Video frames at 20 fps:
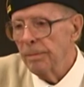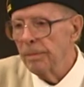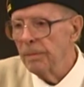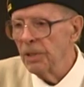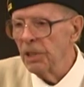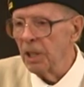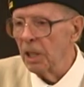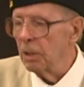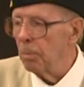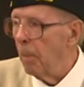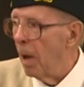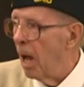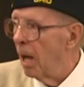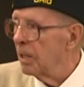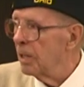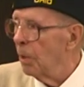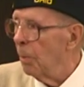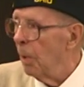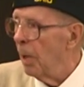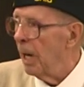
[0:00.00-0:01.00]
six
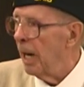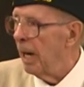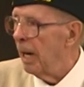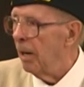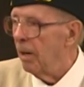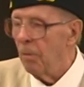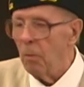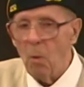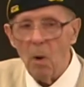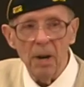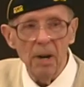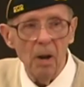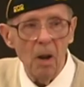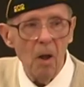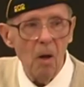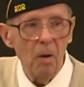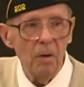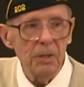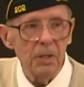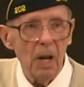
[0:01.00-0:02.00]
blocks away, and it wasn't
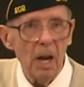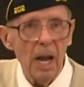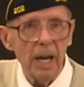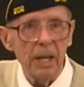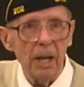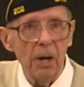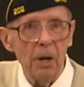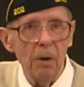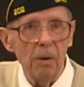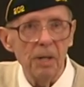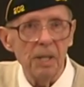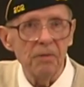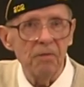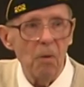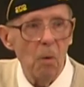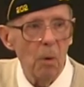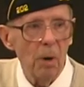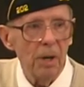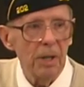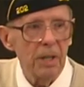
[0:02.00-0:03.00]
long till I could hear his
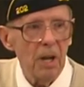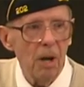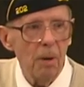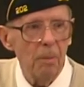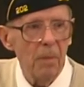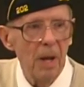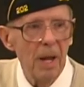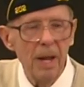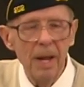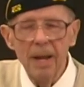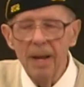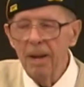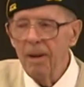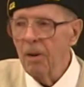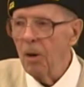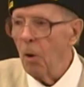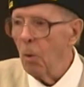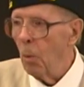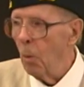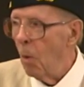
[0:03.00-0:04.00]
Ford come
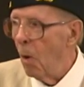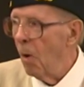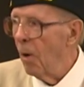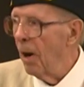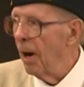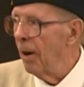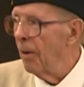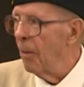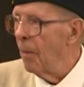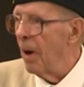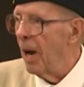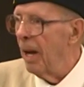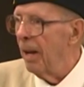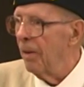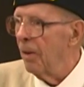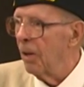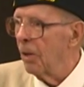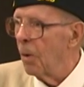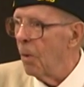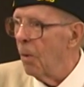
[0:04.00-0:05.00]
roaring
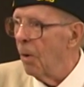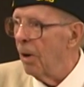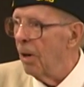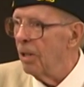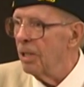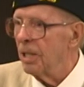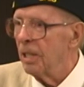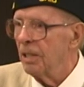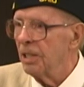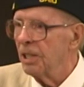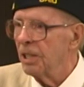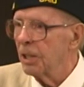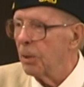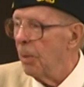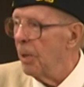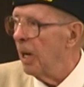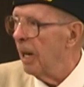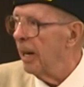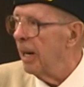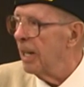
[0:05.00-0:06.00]
around the corners and
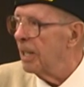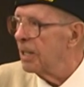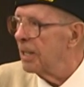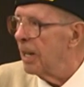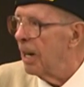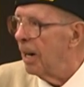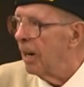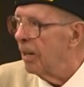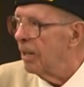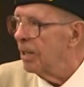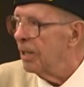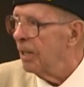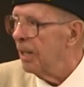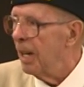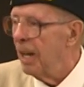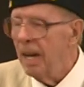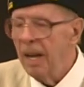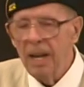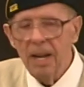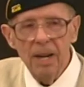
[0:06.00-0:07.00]
squealing his tires
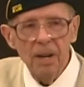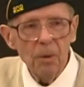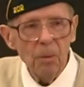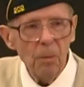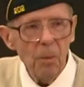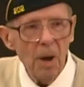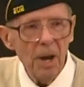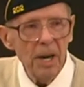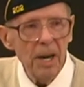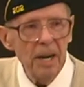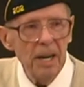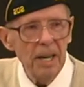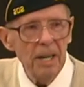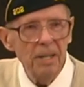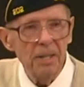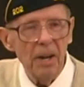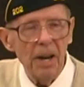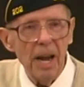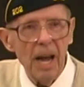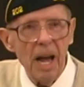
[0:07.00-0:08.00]
running
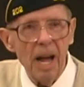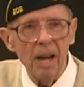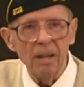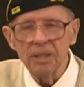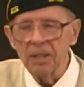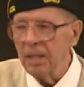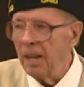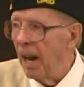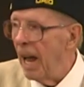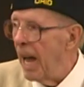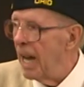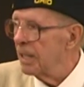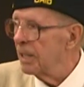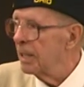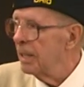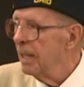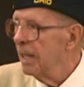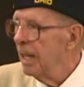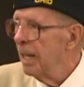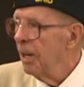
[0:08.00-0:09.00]
into the house and asked,
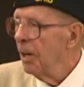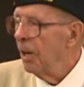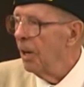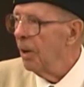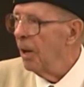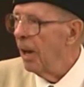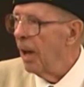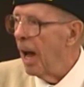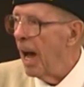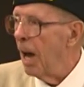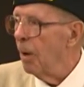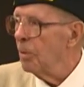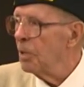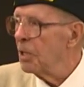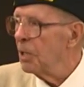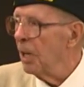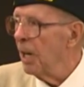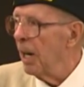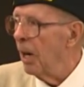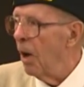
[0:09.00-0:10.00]
I was
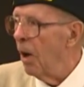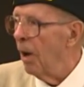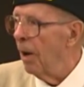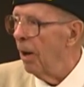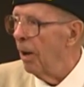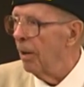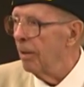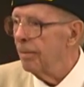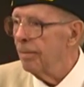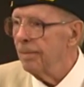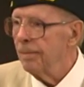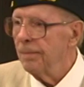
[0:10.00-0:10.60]
sitting on a,